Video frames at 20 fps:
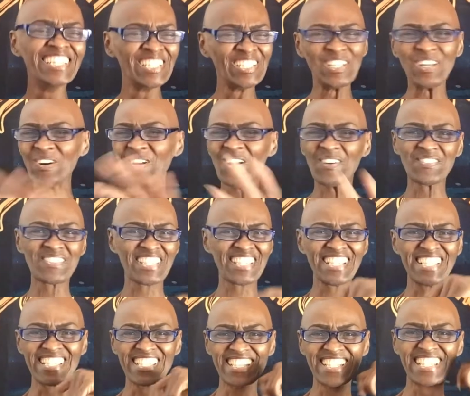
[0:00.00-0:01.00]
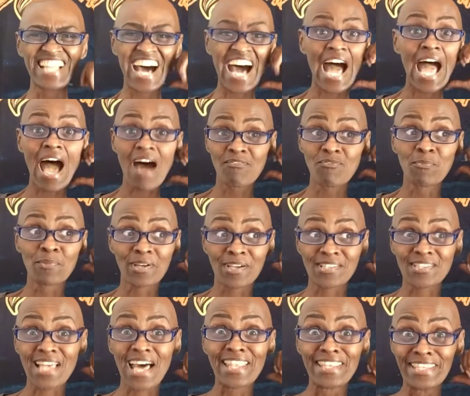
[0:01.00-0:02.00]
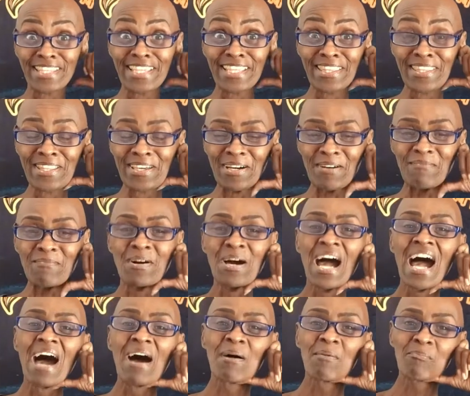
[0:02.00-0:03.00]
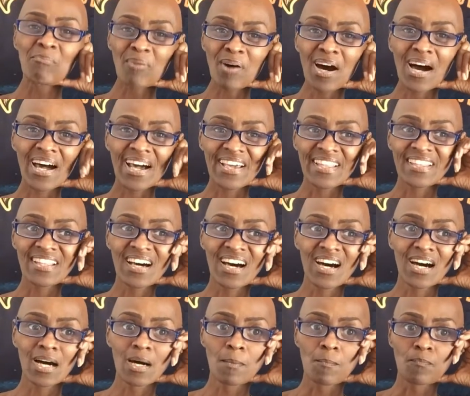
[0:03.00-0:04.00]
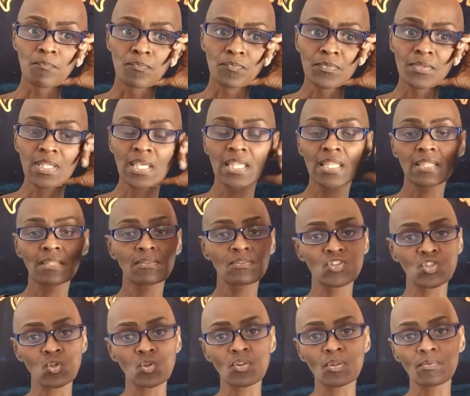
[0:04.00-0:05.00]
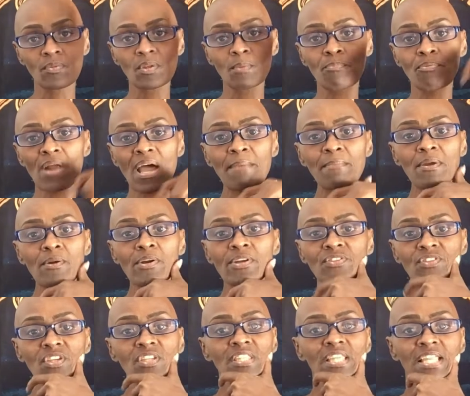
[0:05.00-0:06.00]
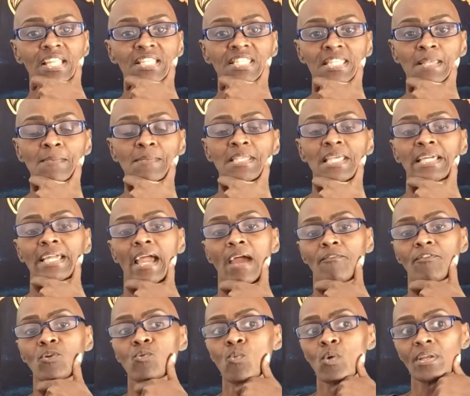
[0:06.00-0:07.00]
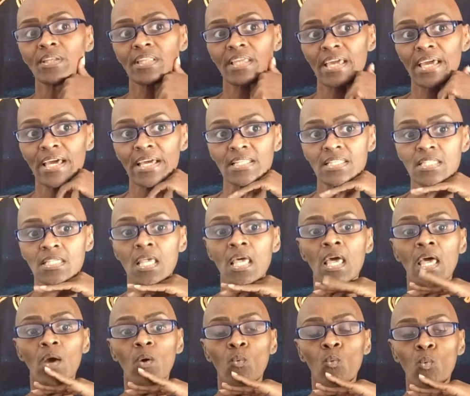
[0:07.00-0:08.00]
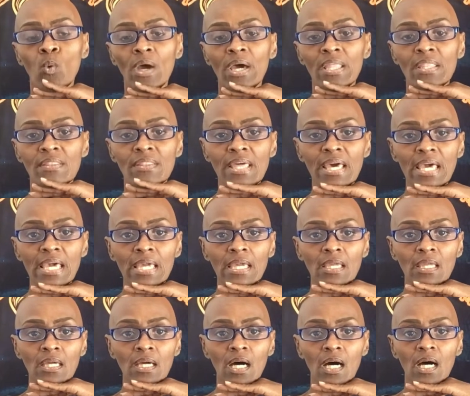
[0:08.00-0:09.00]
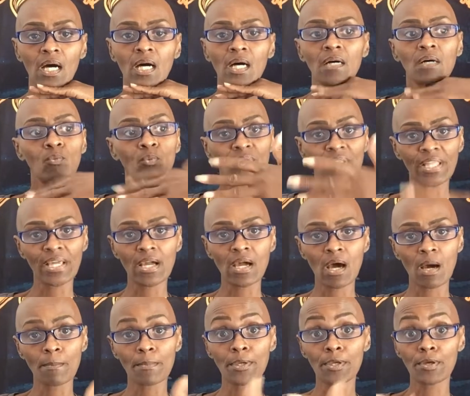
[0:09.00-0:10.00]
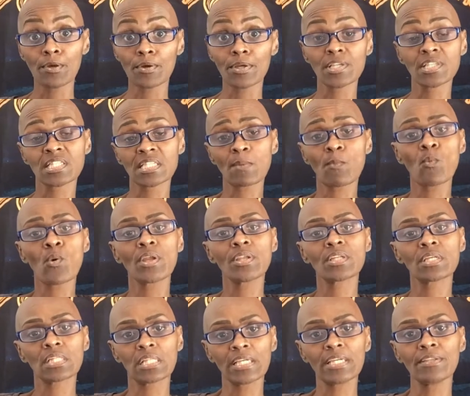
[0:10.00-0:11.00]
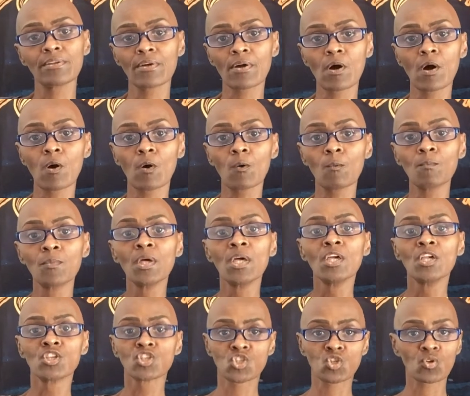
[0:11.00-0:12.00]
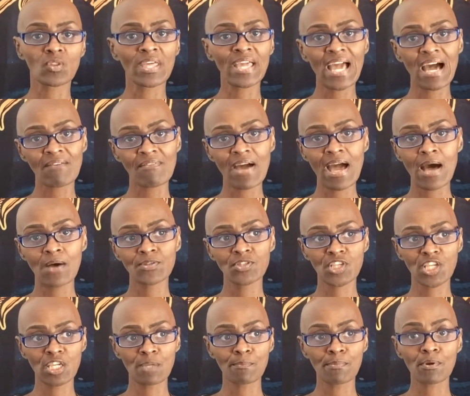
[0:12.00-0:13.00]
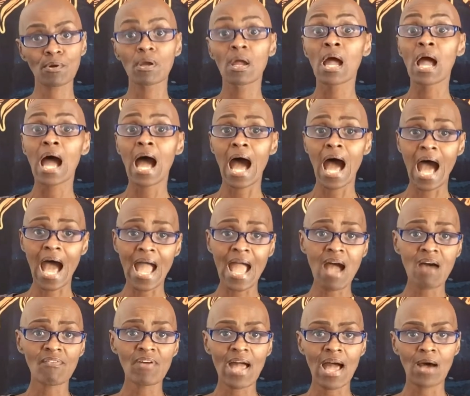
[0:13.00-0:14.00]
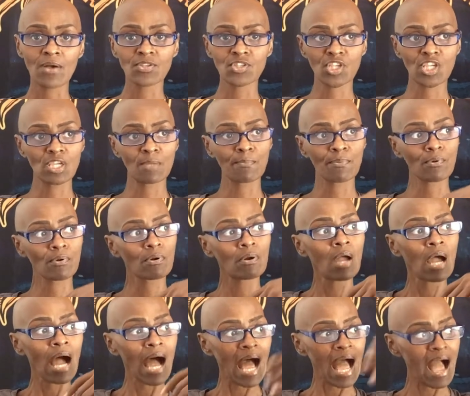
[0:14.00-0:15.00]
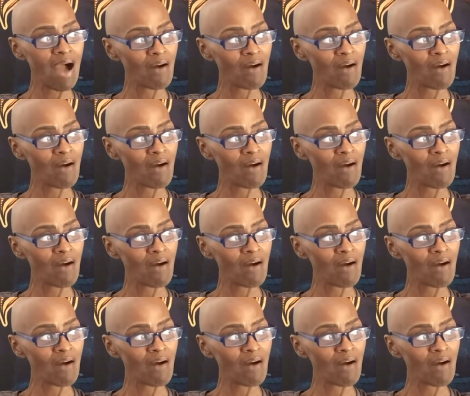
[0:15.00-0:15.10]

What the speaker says: No, I'm teasing. I have them because I need them. But so the primary thing that it seems like everyone gets when they come here is someone to clean their home. So they have a housekeeper. I have a housekeeper. I